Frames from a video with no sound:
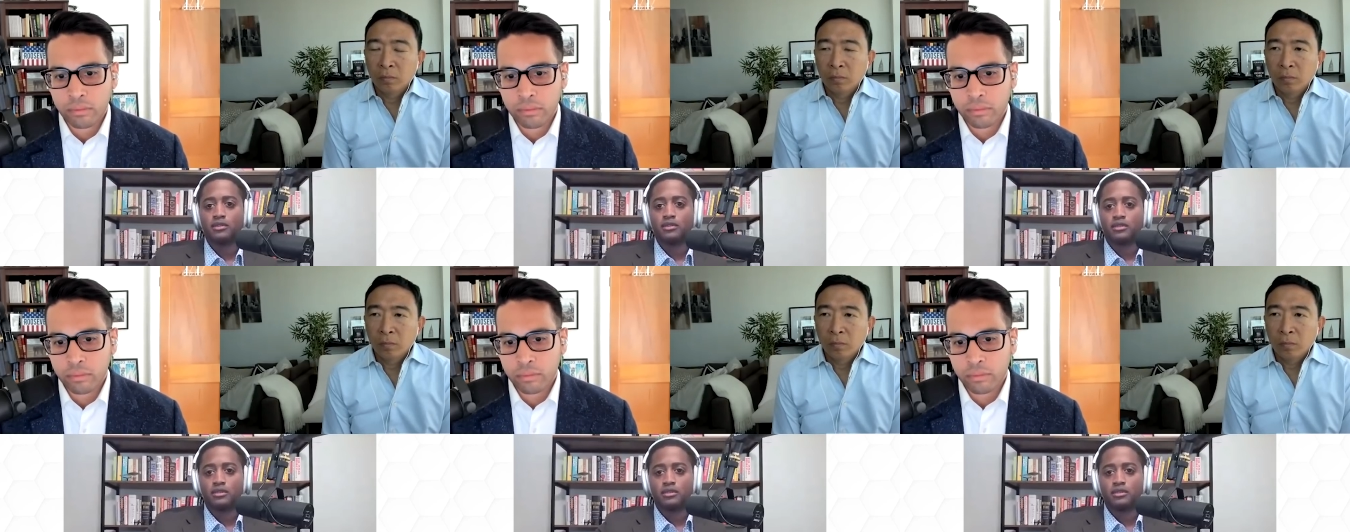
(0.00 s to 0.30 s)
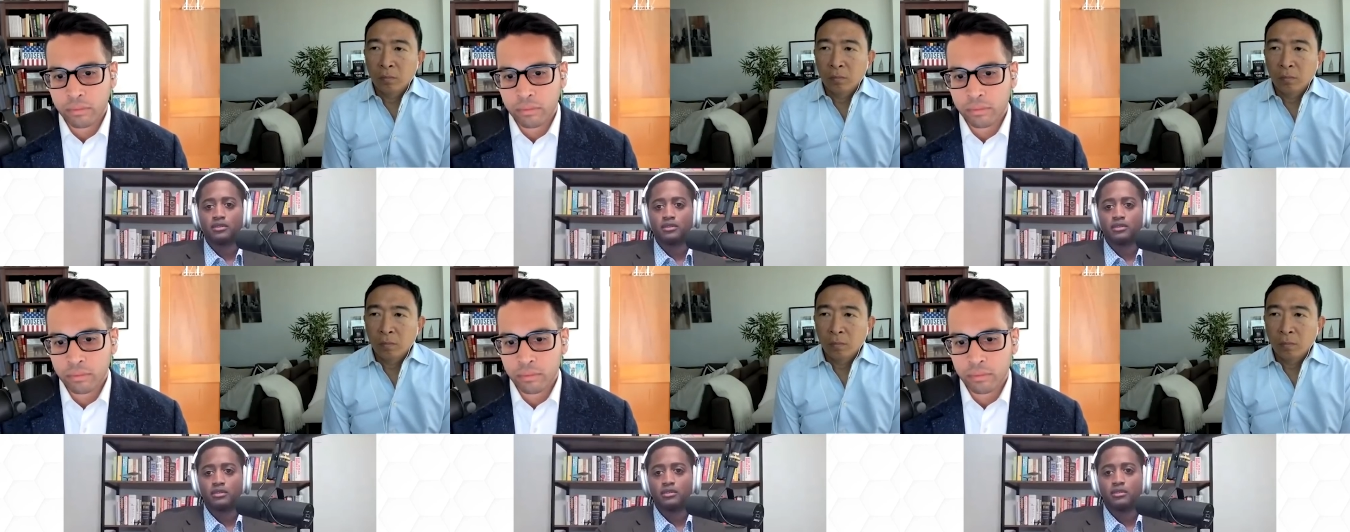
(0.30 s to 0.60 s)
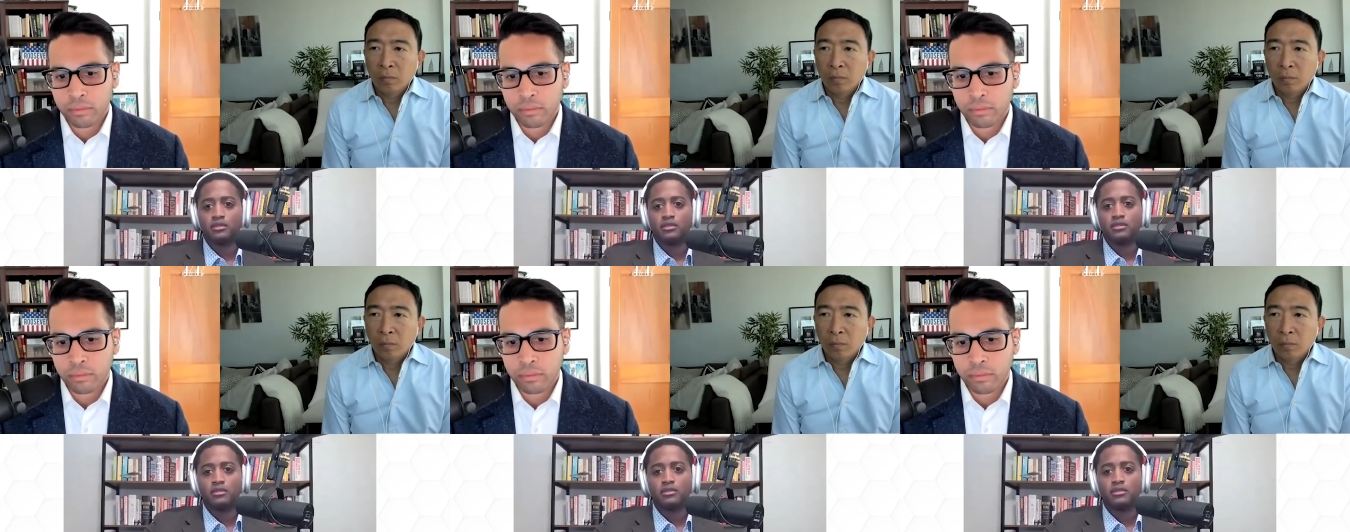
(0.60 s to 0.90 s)

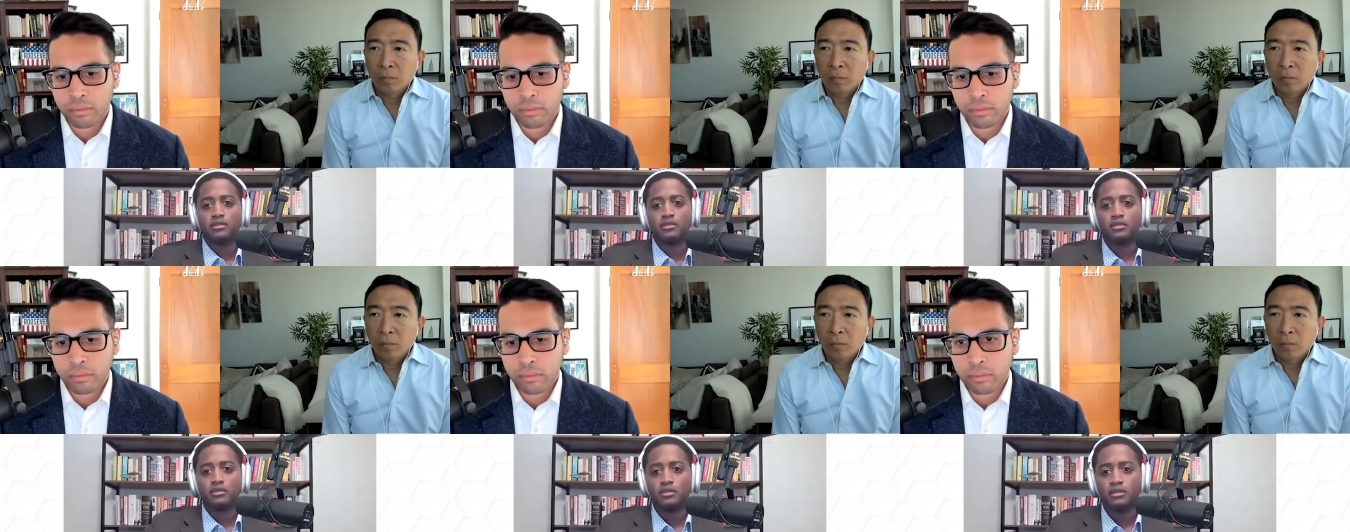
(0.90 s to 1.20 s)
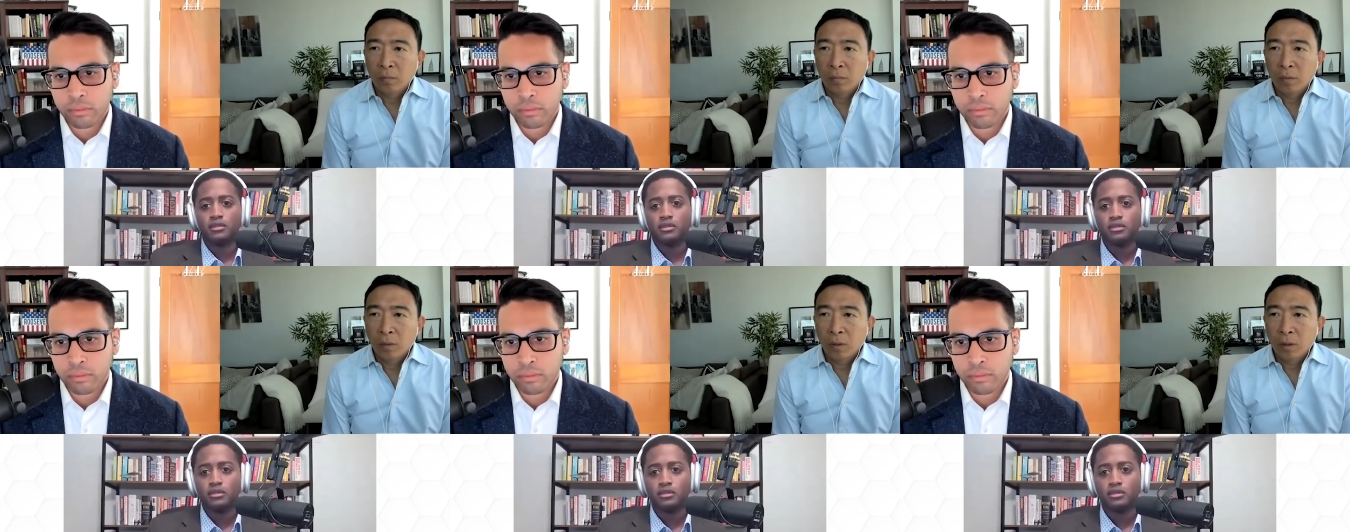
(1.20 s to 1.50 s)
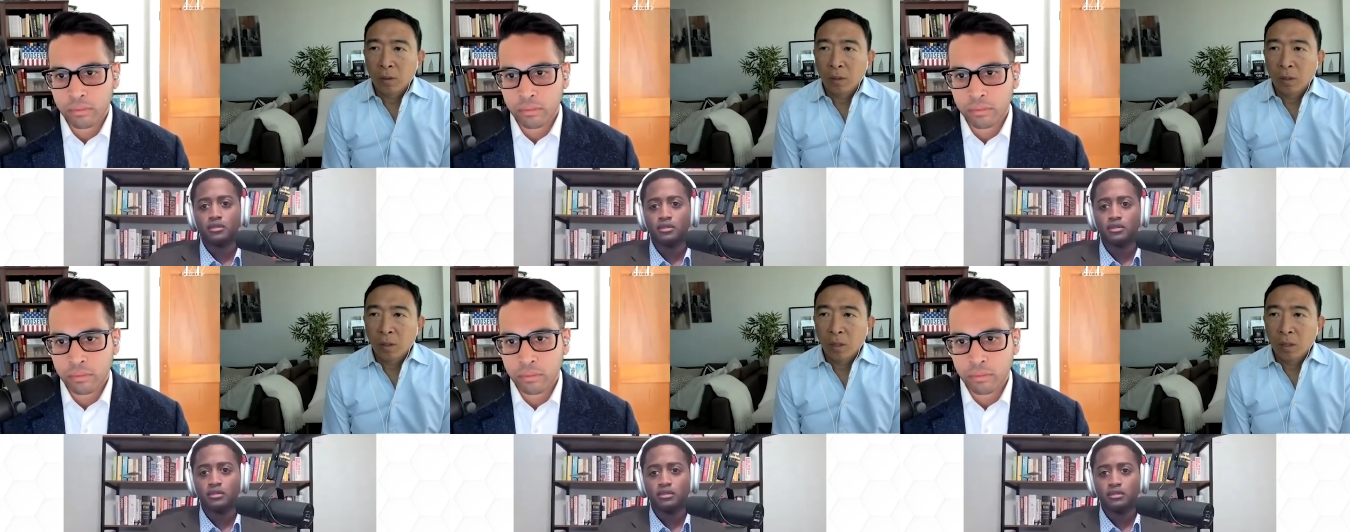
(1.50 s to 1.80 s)

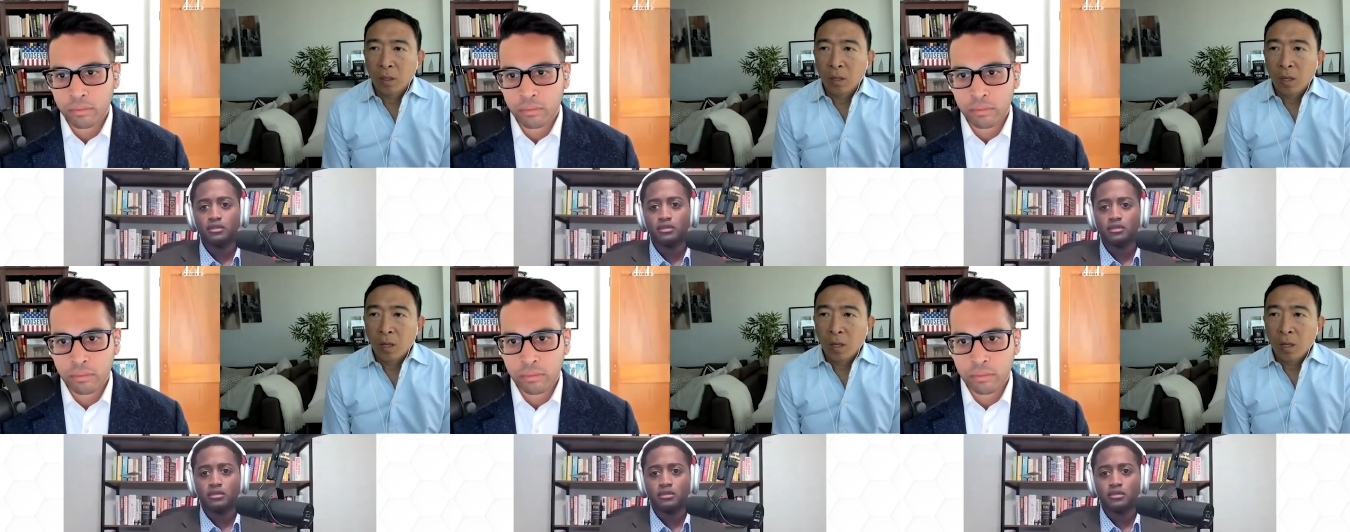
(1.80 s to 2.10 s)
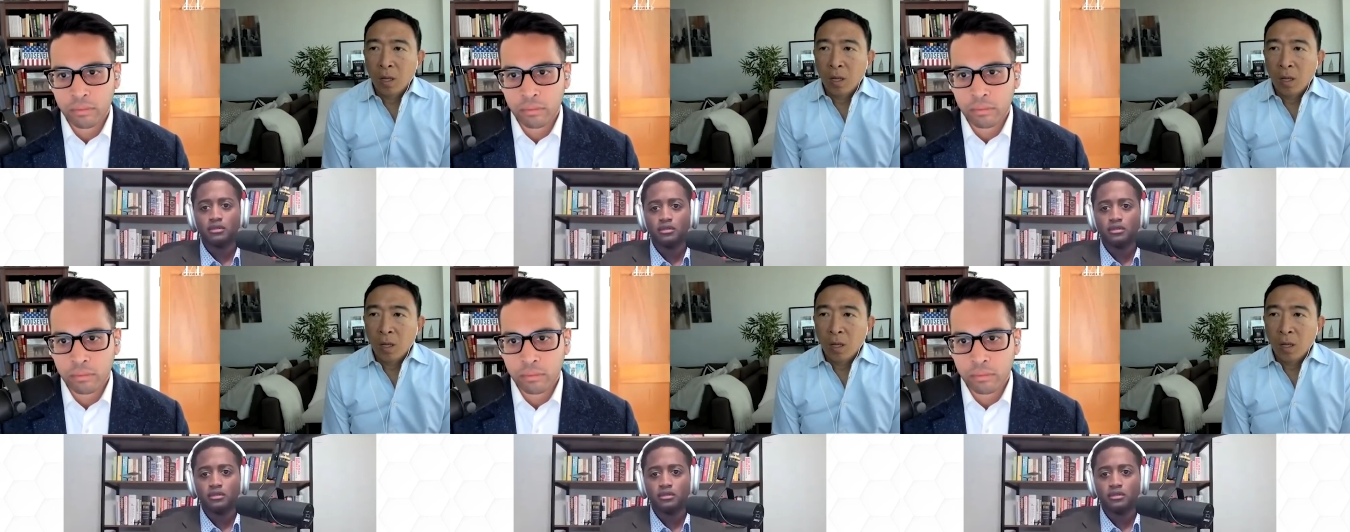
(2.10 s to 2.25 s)
Nobody speaks.